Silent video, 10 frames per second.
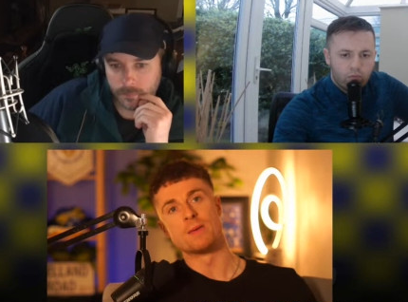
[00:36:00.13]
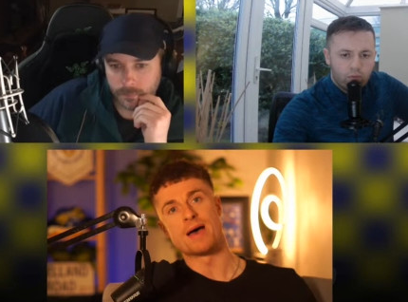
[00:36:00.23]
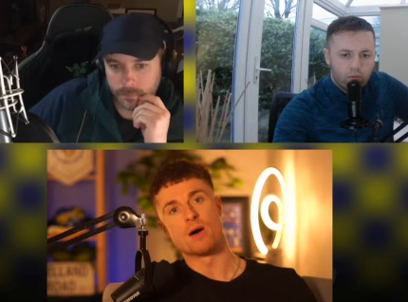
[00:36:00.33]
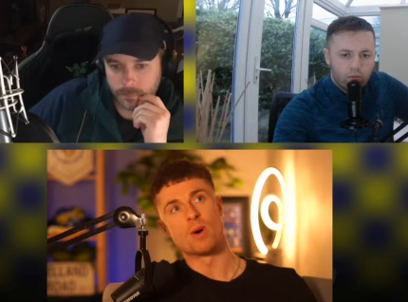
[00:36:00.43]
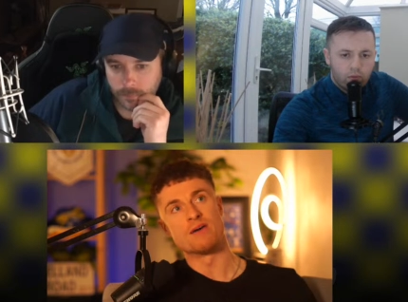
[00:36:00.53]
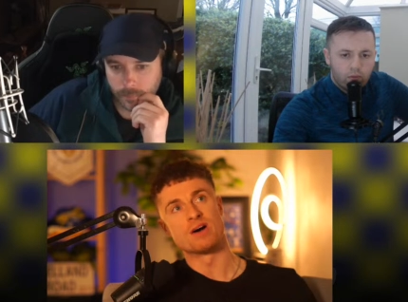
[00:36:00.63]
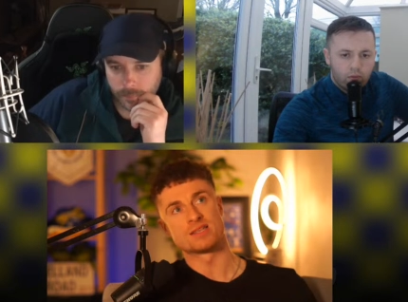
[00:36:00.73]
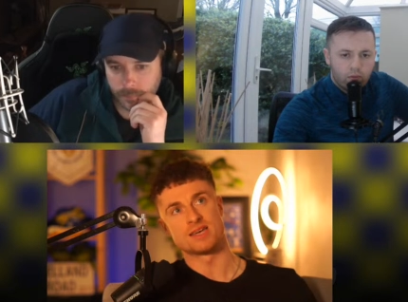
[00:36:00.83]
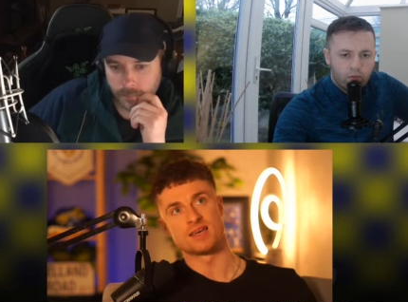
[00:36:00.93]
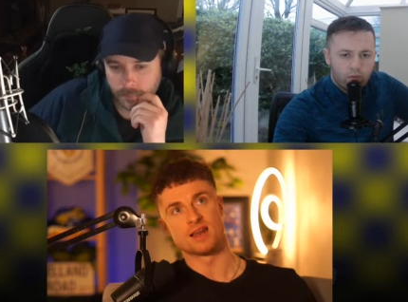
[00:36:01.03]
Speaker 1: better way of
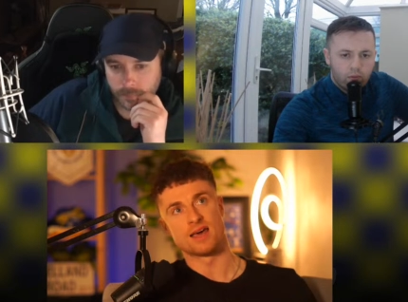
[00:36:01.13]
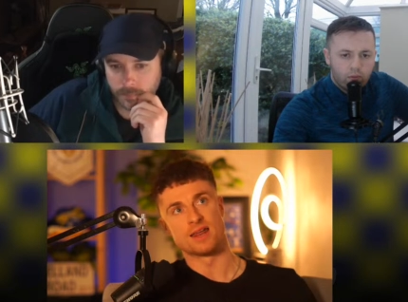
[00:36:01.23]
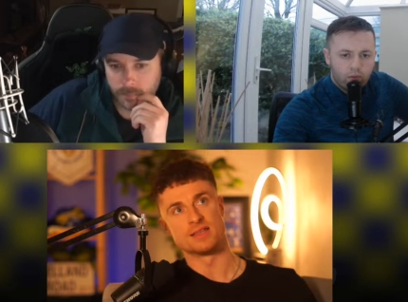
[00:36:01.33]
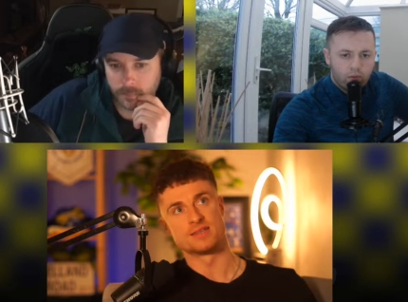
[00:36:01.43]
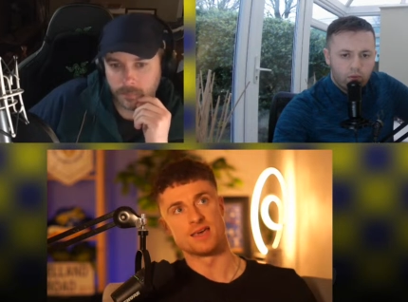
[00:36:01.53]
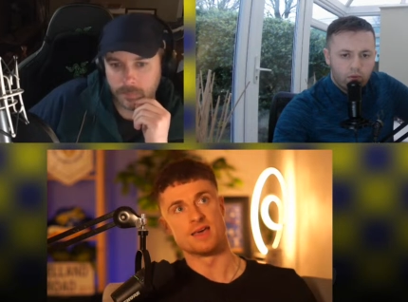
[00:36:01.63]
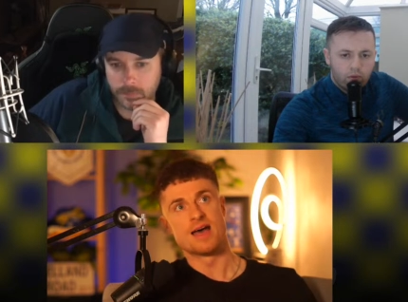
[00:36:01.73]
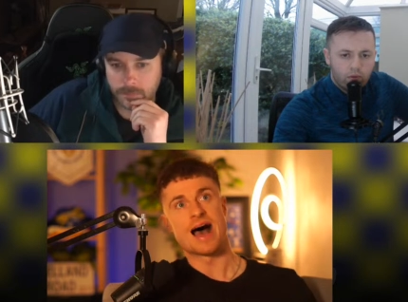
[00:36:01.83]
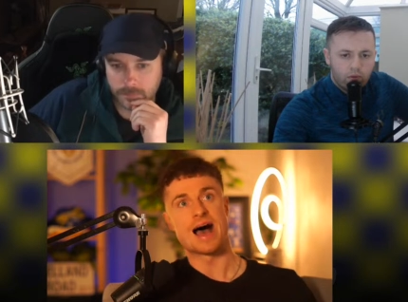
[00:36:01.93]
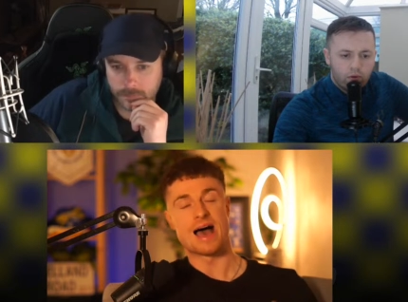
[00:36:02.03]
articulating it to you.
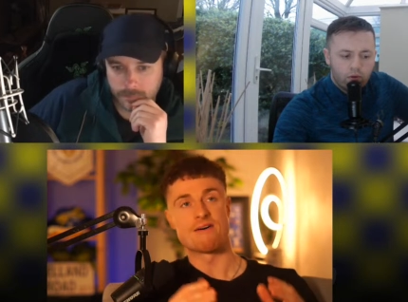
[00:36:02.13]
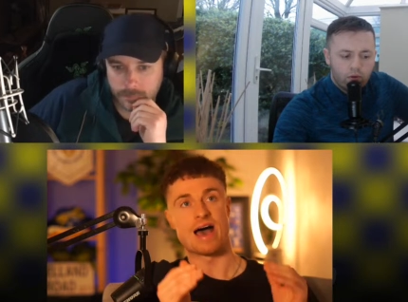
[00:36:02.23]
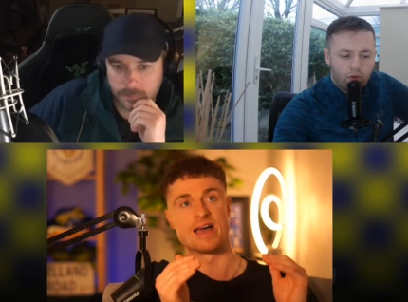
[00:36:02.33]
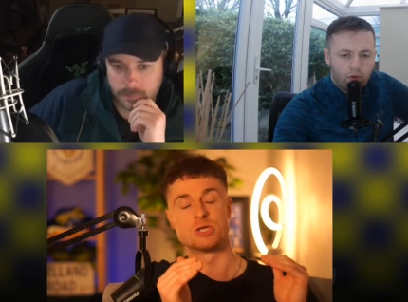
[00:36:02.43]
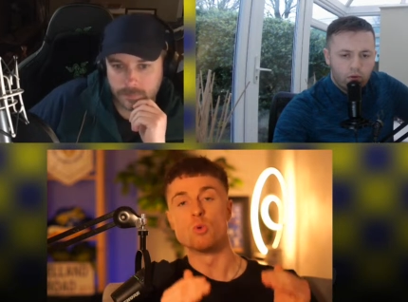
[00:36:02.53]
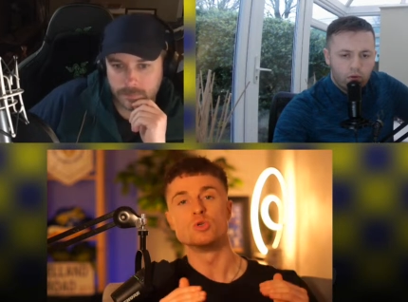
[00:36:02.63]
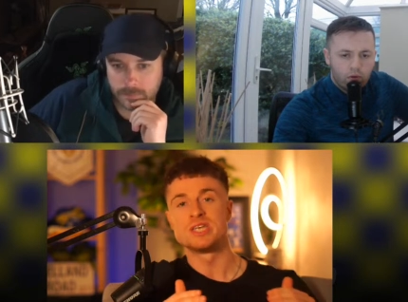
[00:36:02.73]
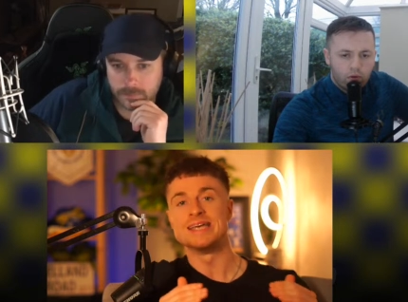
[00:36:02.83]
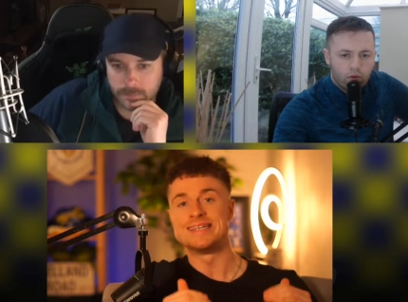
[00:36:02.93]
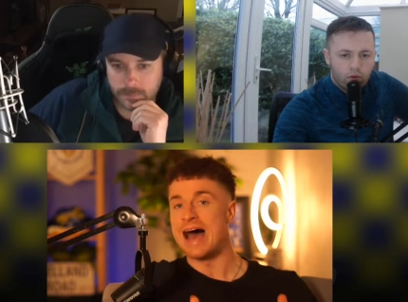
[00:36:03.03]
I, I, I don't
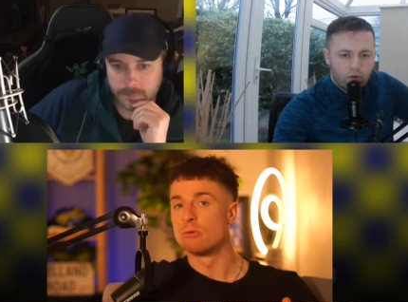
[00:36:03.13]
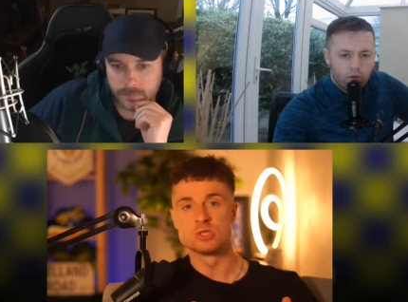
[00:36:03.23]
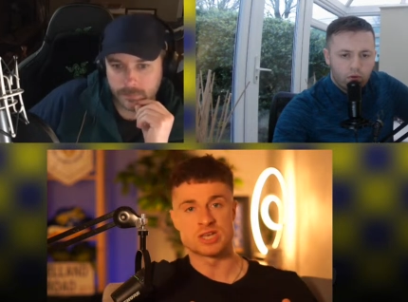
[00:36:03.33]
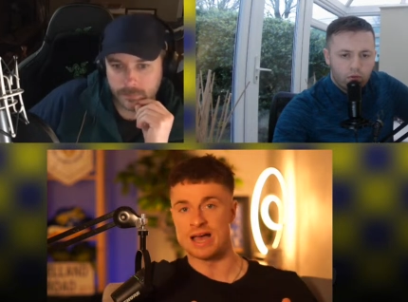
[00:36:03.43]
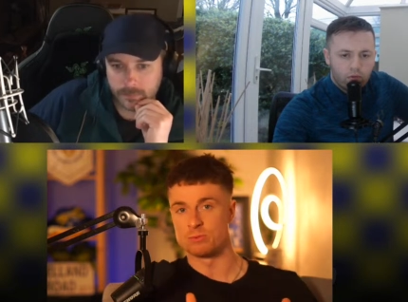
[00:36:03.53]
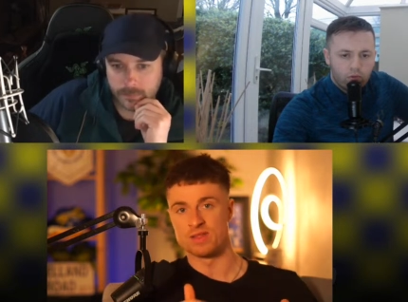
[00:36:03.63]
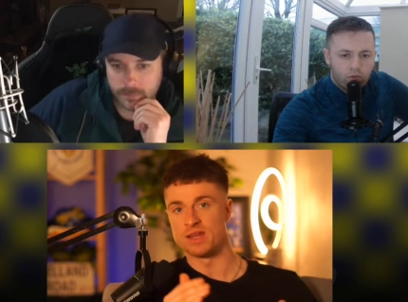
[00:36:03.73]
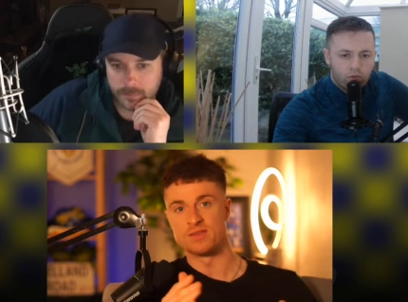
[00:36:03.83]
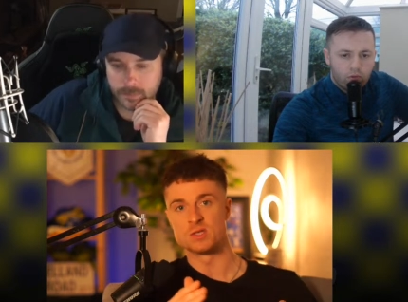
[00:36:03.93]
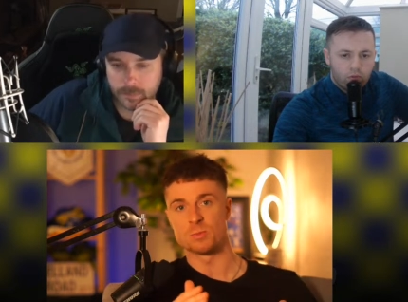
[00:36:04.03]
see a downside with
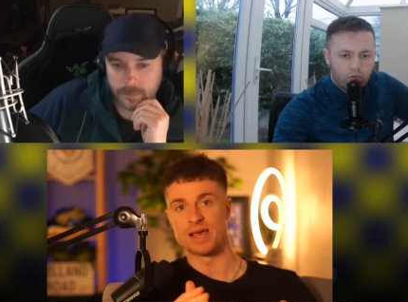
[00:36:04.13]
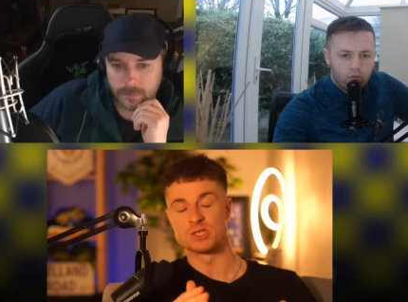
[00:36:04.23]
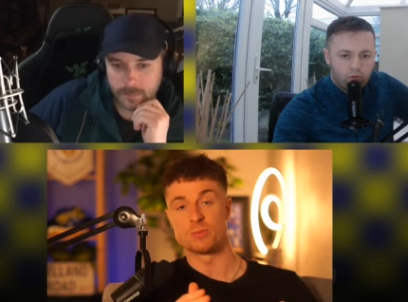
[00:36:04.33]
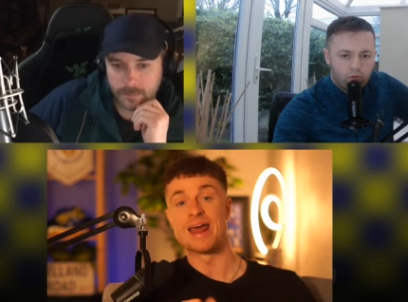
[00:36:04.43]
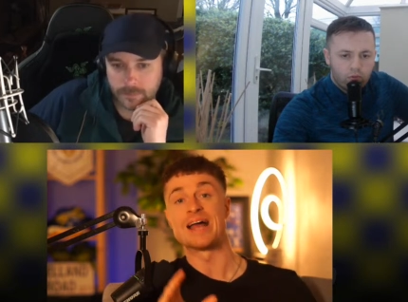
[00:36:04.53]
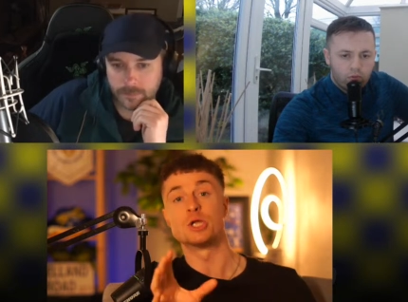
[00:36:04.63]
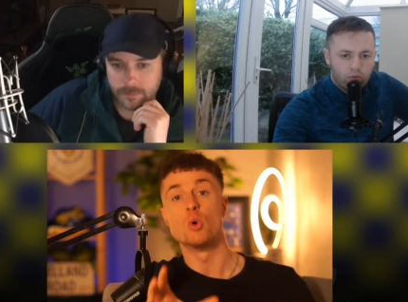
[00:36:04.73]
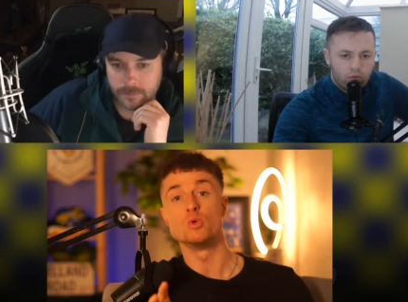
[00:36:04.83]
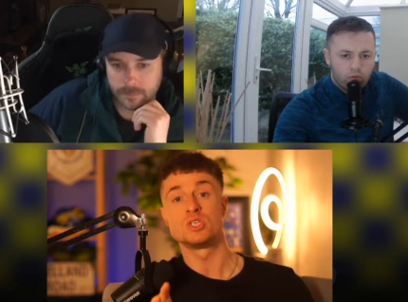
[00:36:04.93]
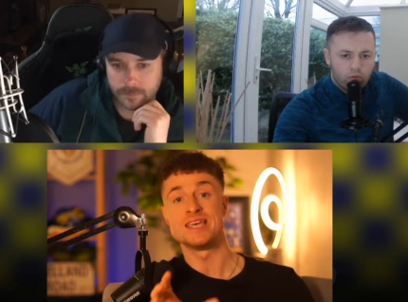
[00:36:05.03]
any of these players coming in. I
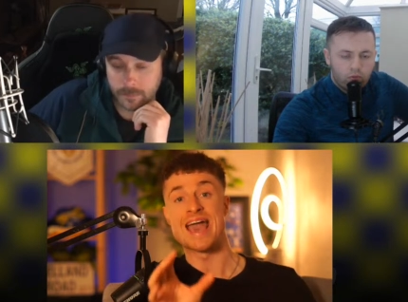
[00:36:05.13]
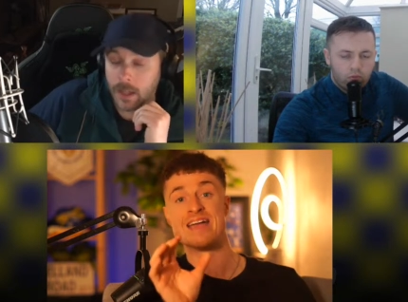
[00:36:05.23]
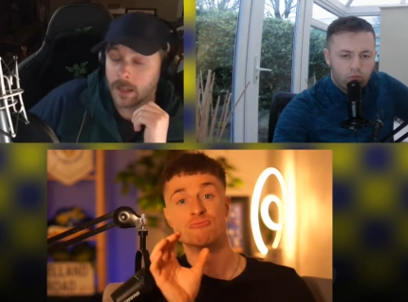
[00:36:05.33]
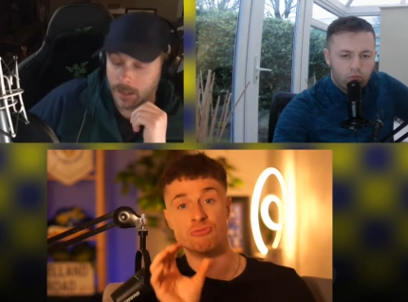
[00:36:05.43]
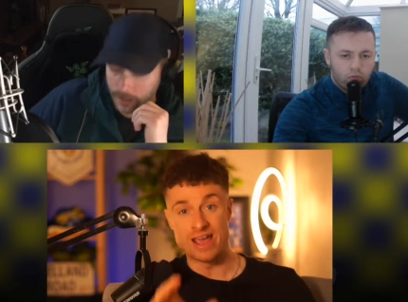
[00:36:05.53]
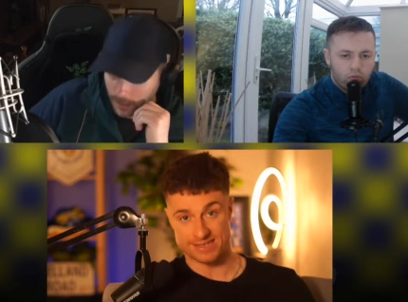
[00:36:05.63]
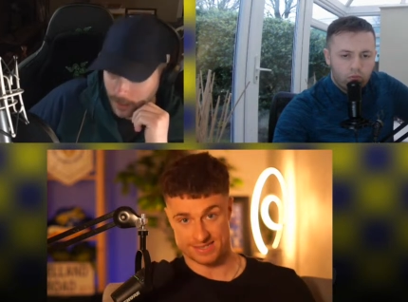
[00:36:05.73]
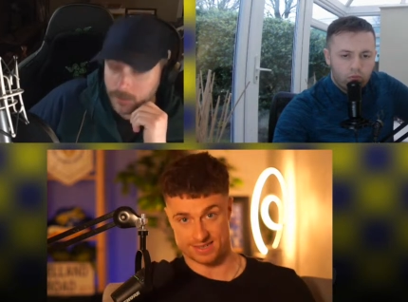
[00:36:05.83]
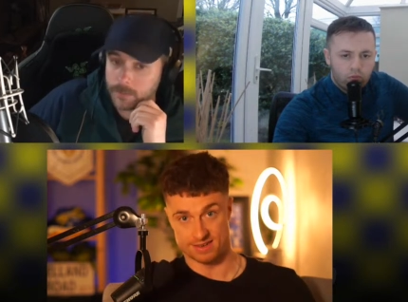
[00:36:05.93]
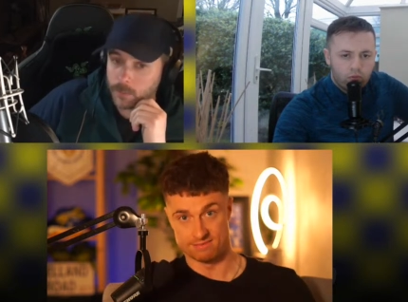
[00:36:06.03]
don't see a
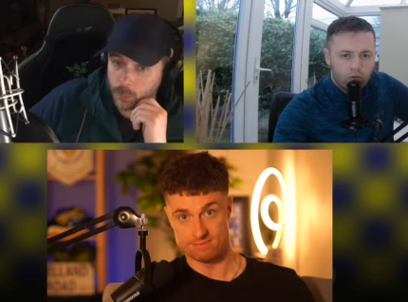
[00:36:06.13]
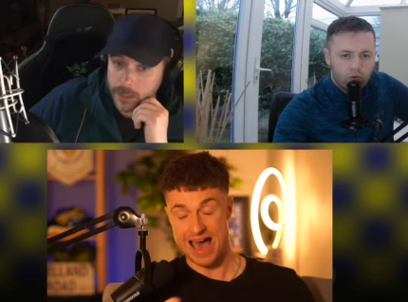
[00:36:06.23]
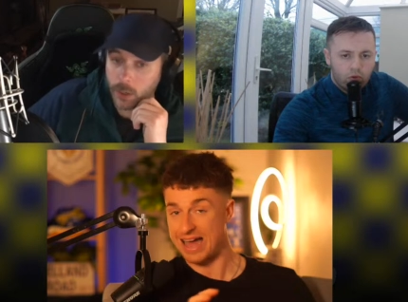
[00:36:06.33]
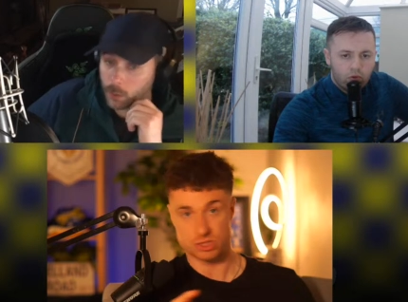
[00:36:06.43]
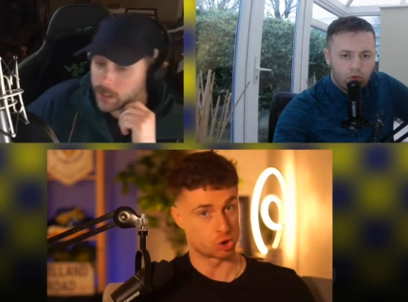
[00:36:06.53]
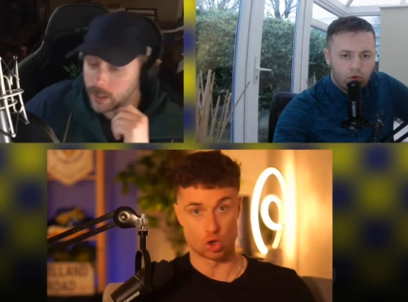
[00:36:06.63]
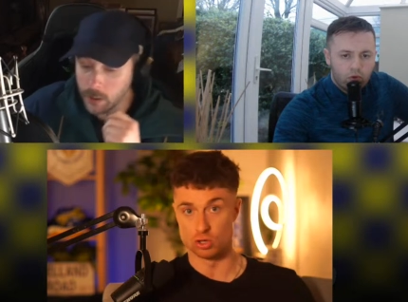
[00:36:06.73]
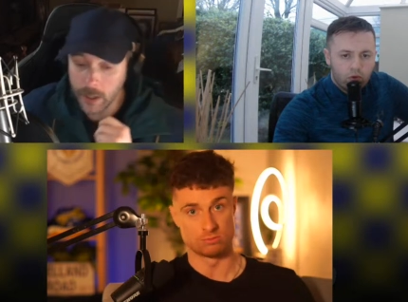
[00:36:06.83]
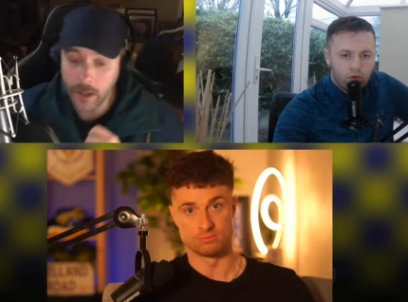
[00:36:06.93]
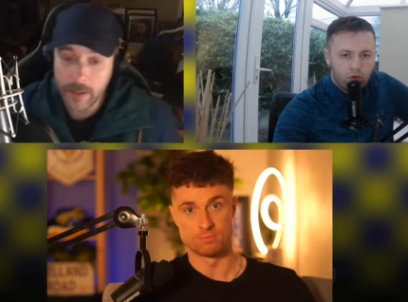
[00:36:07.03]
risk. We
Speaker 2: totally
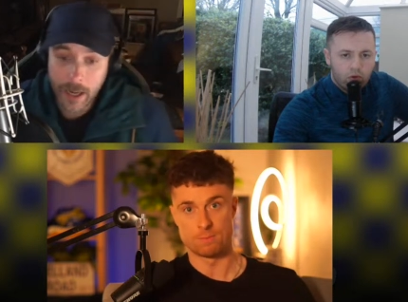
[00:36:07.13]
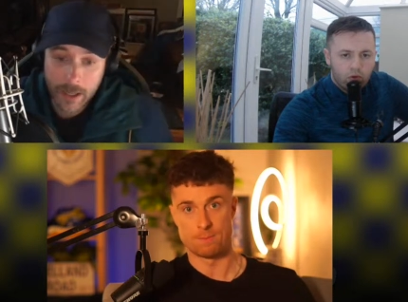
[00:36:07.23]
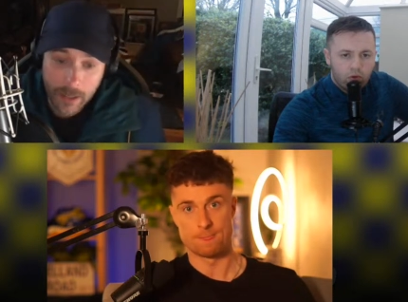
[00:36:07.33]
all. agree on that.